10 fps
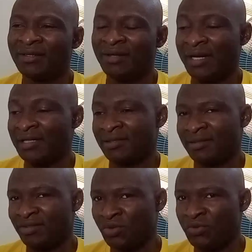
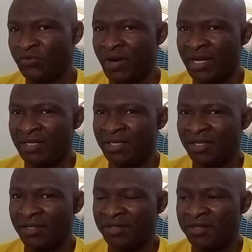as you will find
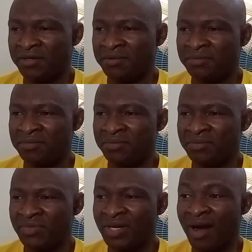in
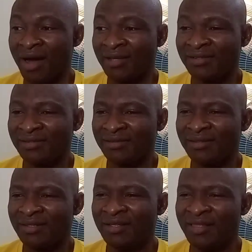gas,
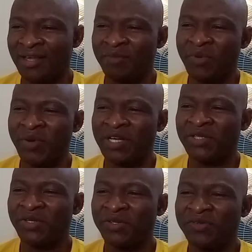then the
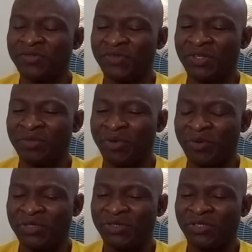propagational
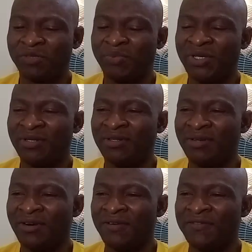speed
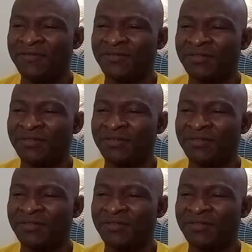of